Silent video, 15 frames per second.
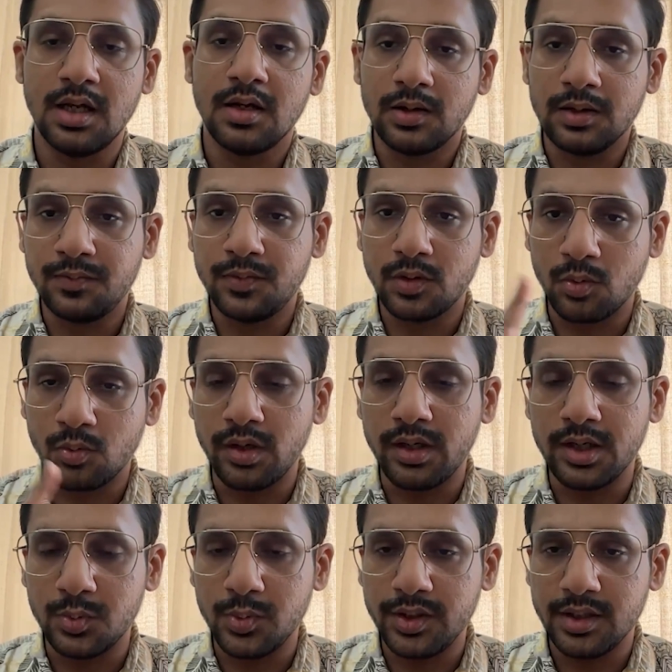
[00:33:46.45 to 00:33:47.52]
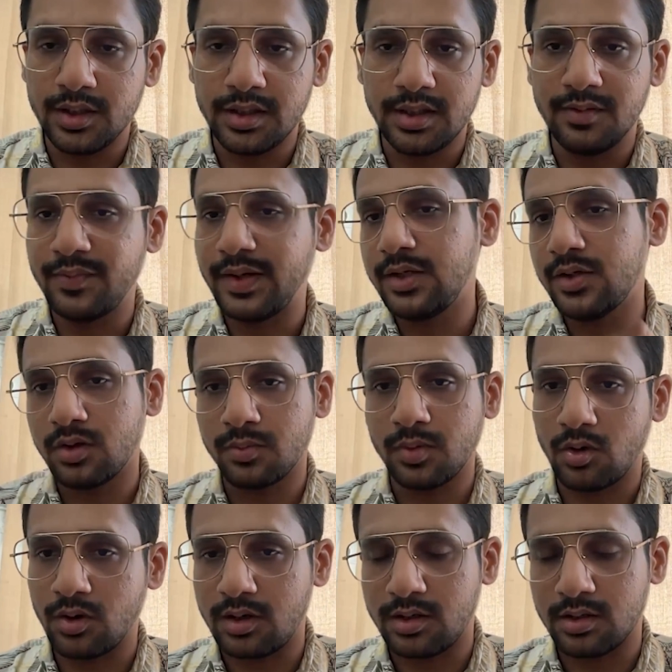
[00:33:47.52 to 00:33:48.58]
If you're only doing a deal when you're
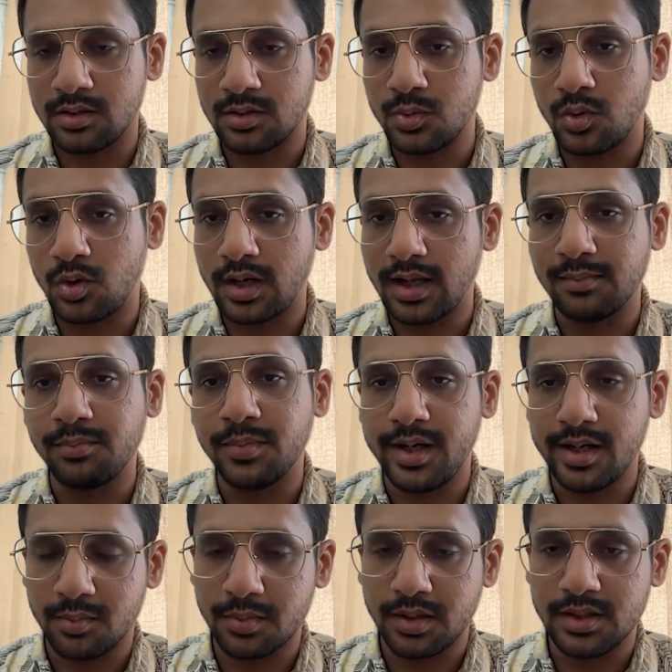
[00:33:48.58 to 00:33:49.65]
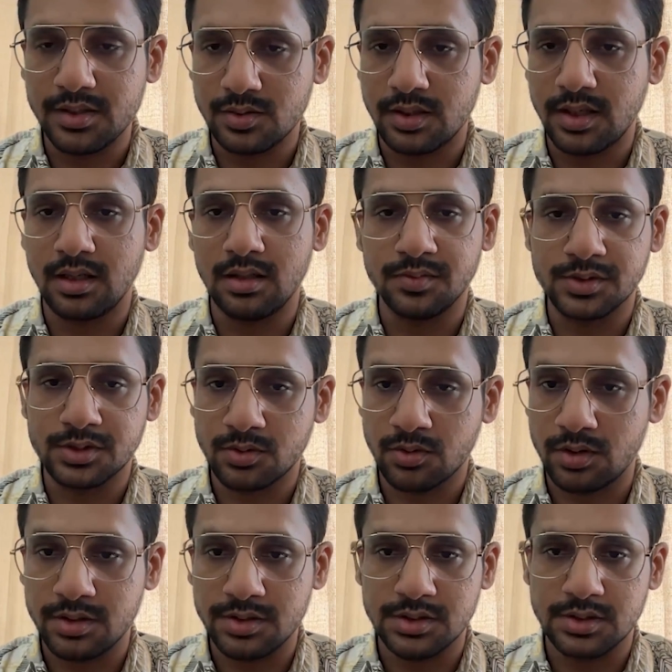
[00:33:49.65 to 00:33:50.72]
not do not have media monies on television
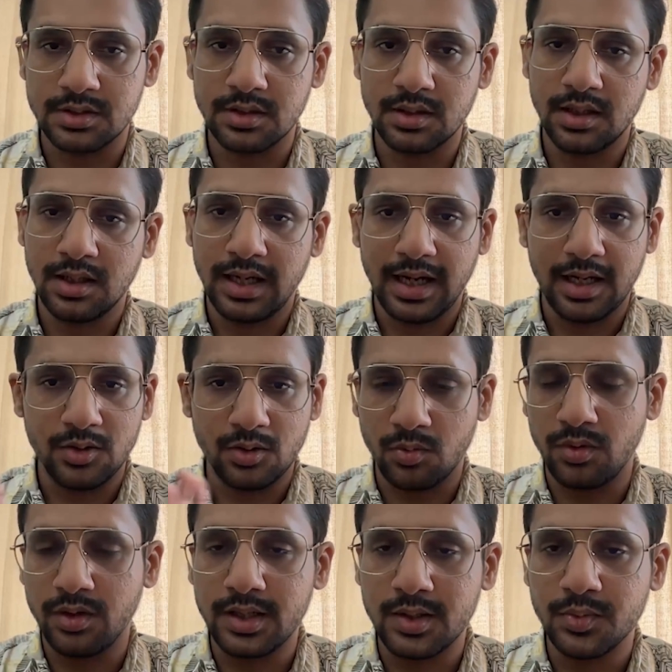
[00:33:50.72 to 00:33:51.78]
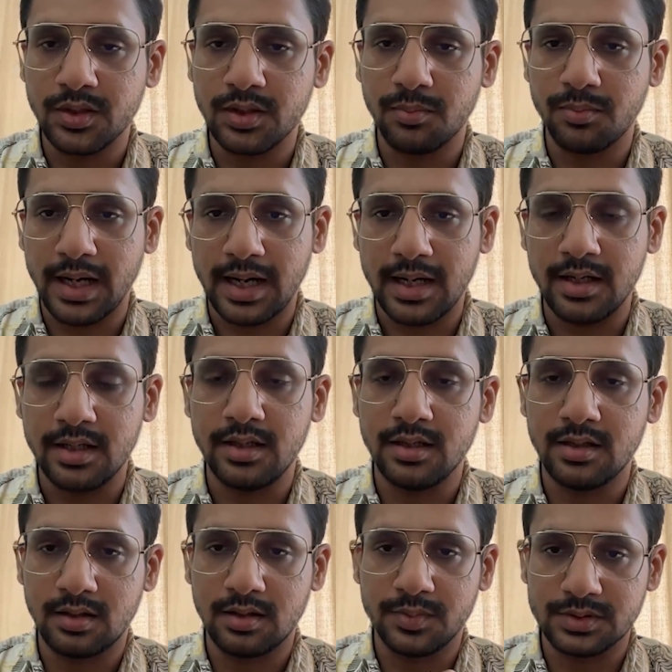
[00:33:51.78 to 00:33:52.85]
or digital, and you're only doing a brand deal,
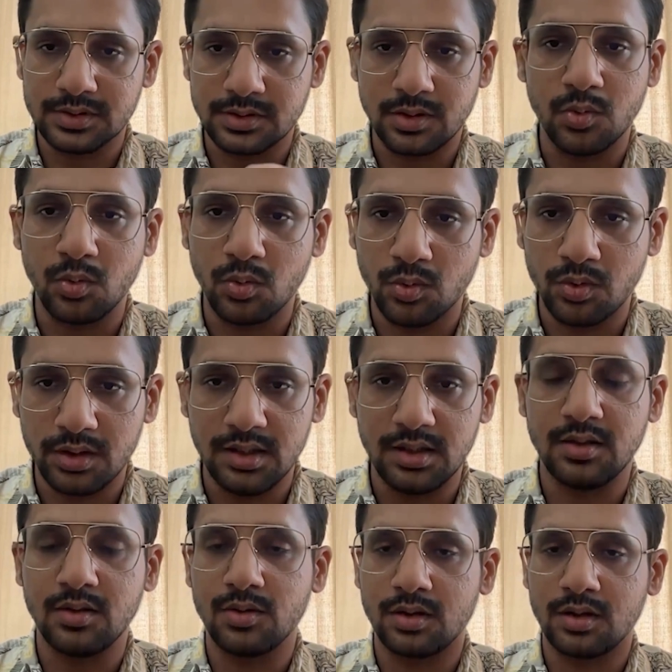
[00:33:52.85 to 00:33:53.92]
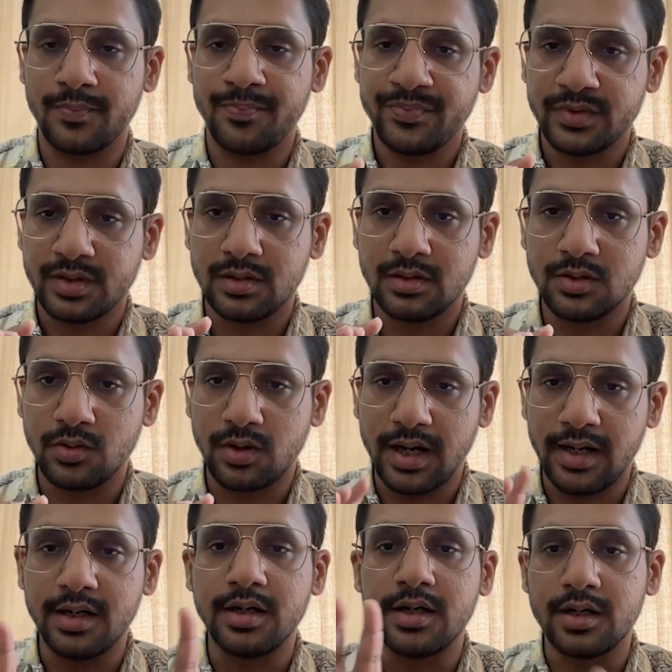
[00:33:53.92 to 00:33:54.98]
which is a logo deal, or your
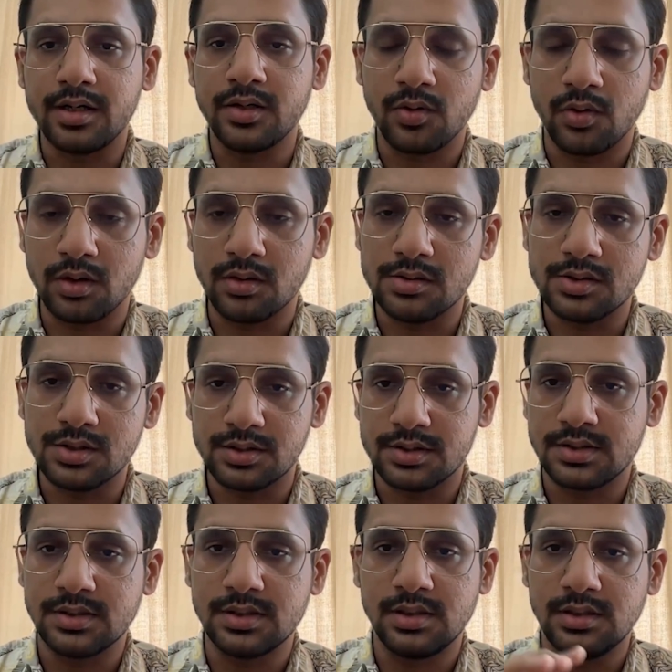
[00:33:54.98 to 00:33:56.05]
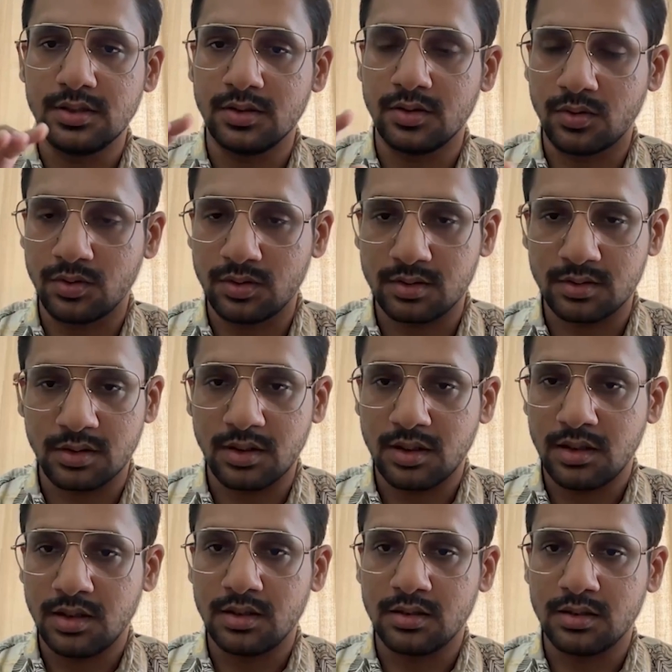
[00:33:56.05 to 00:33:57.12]
identity on a jersey, or
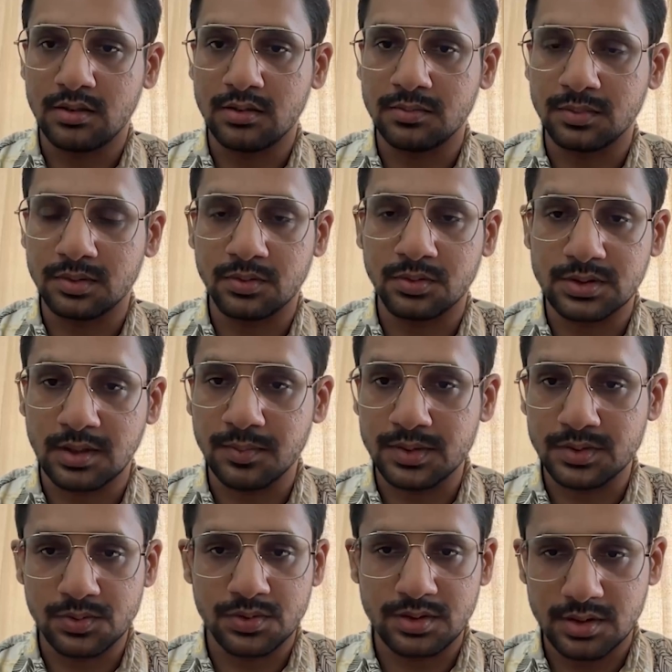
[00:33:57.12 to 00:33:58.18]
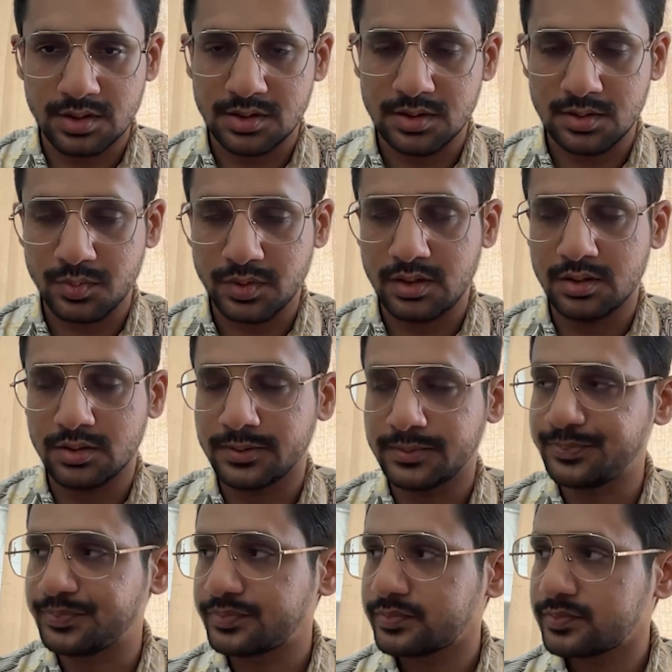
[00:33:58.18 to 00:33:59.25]
some association with
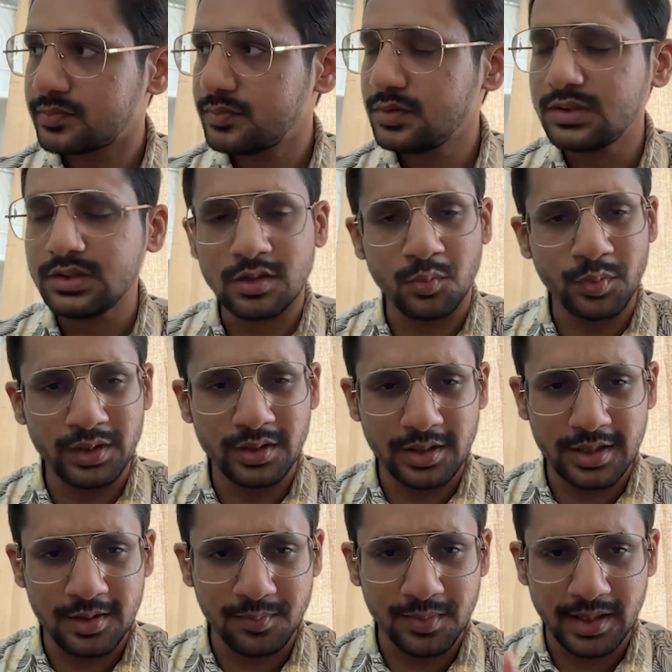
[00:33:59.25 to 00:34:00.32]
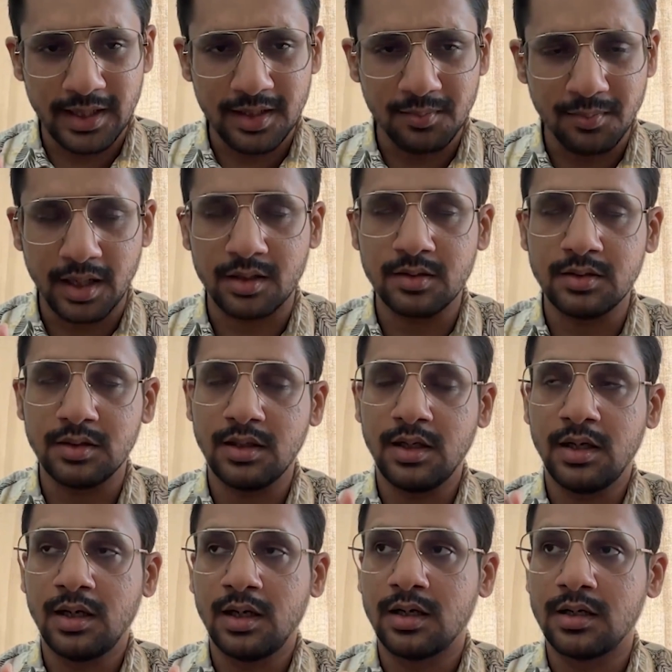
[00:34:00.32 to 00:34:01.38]
the team in any manner,
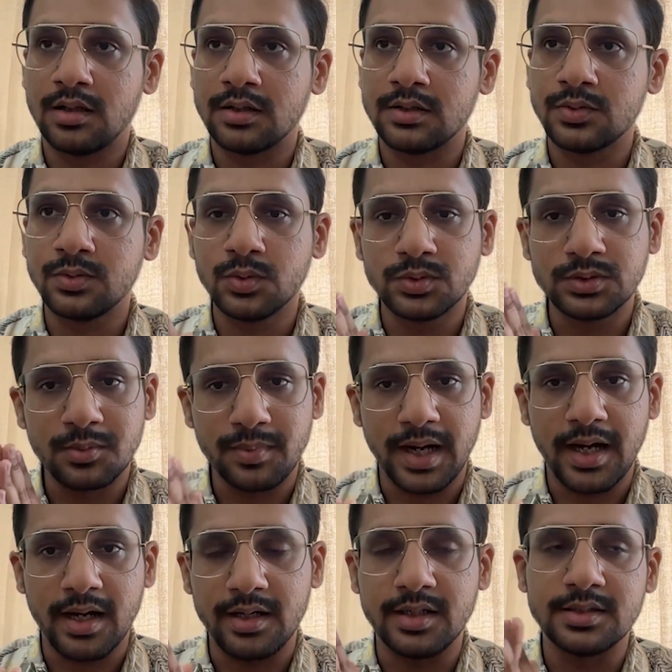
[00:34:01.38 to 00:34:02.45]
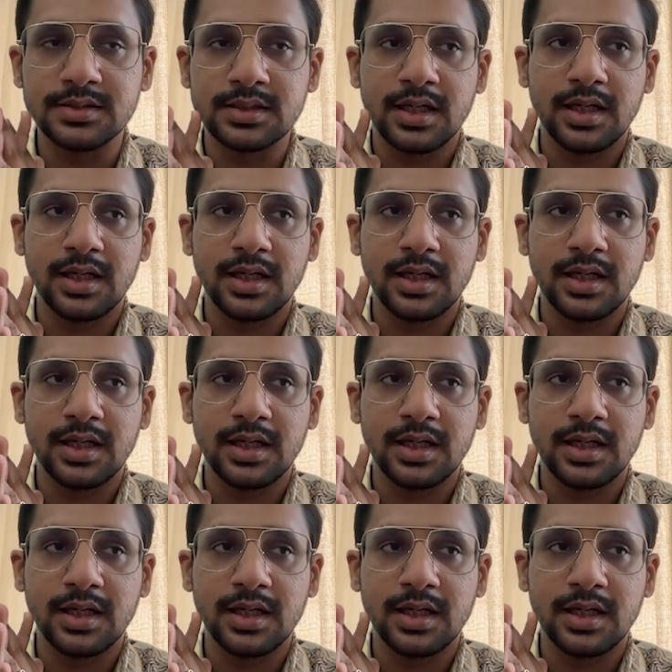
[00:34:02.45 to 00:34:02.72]
so those are brand deals.